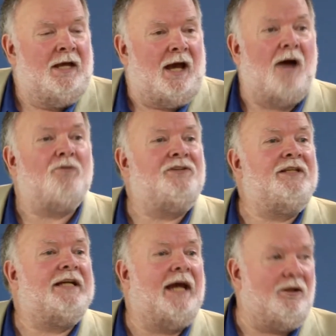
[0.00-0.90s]
I was in
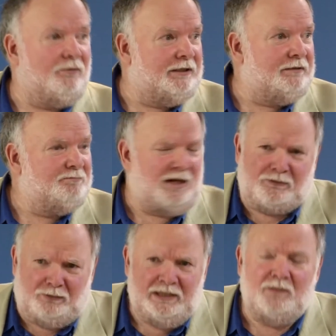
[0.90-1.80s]
the gallery about
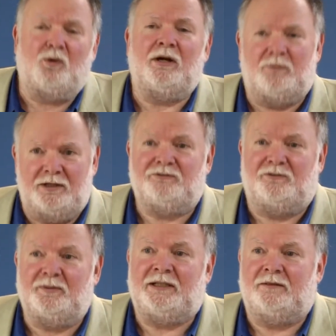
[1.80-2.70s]
three in the morning when this
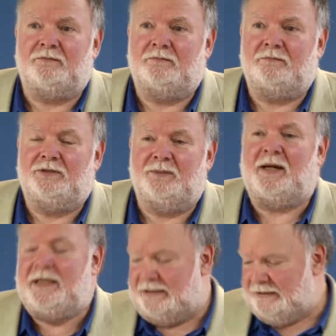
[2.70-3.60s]
was being
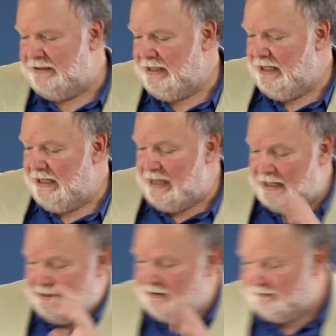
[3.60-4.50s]
debated, and I
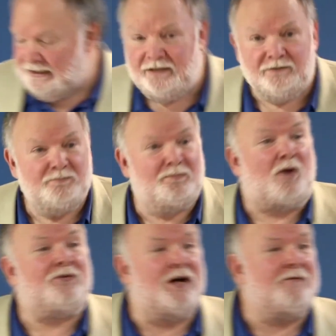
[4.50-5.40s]
yelled down,
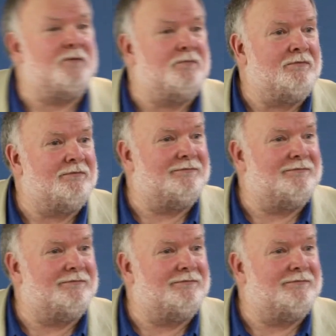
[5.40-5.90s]
Both of them?